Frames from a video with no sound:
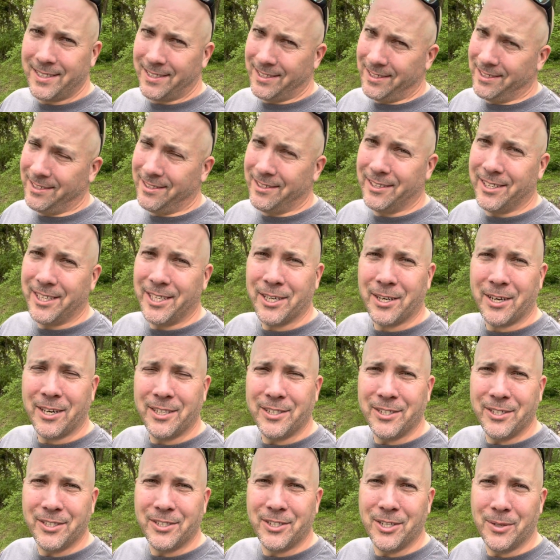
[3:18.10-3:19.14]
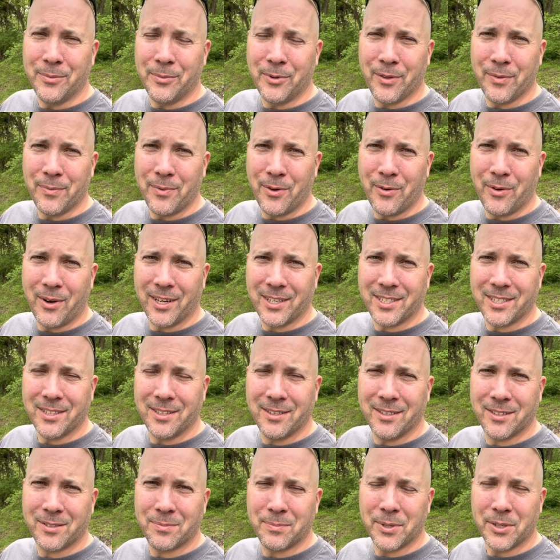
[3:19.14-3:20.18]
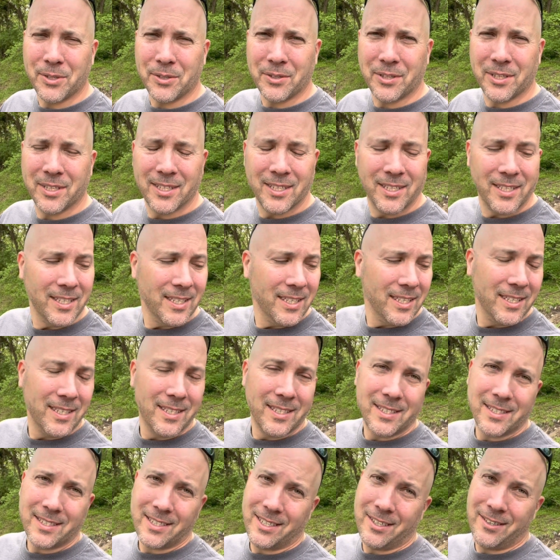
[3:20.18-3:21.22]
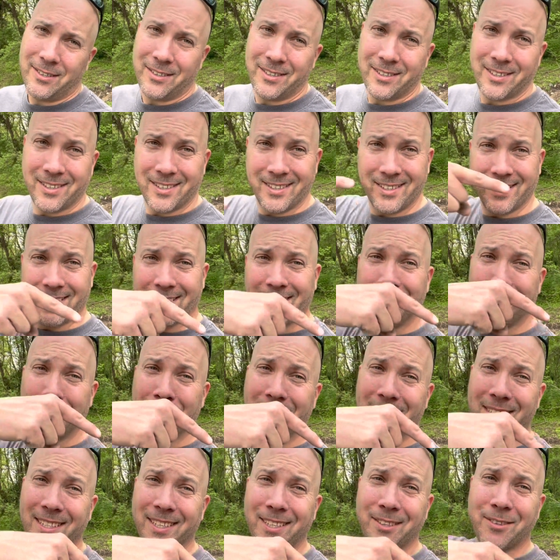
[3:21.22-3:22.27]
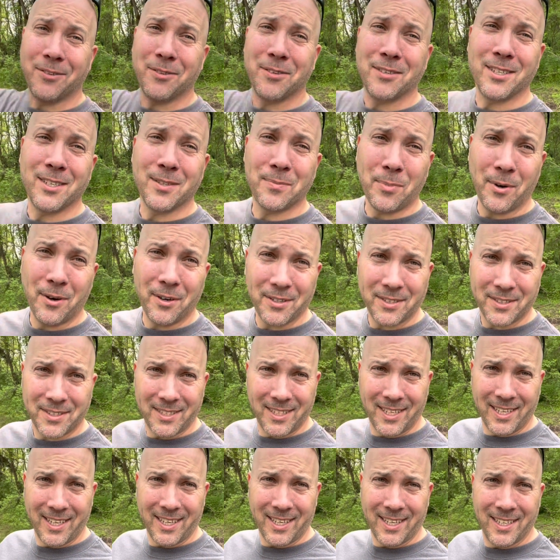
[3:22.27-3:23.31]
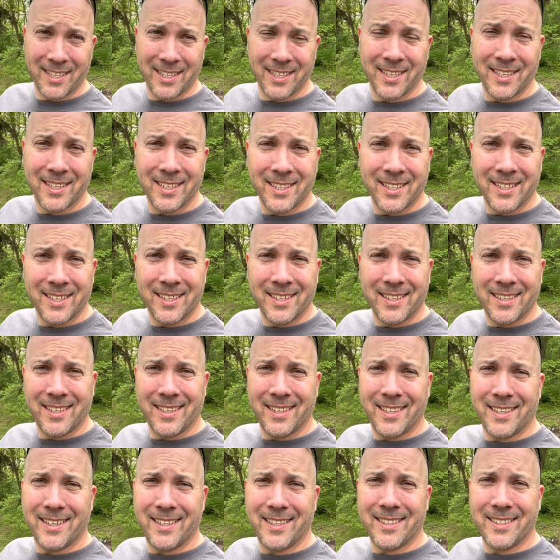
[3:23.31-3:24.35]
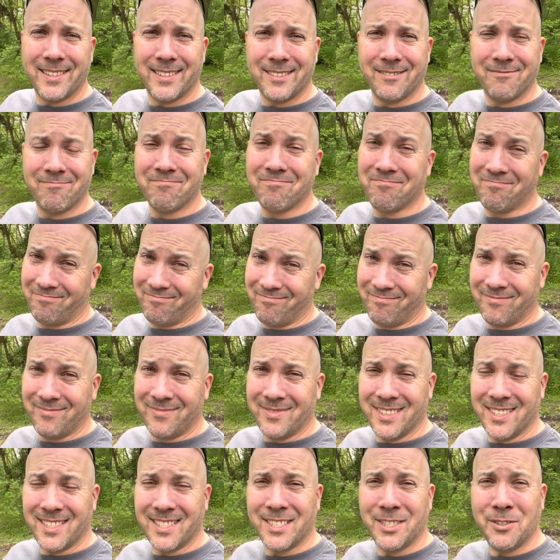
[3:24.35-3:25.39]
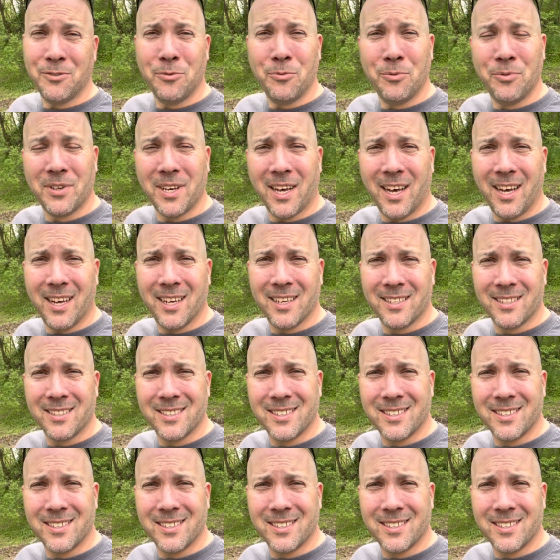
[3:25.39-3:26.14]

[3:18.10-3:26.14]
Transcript: You're here on YouTube with me watching this build. So I'm going to dig through these parts today, and let's see what we got.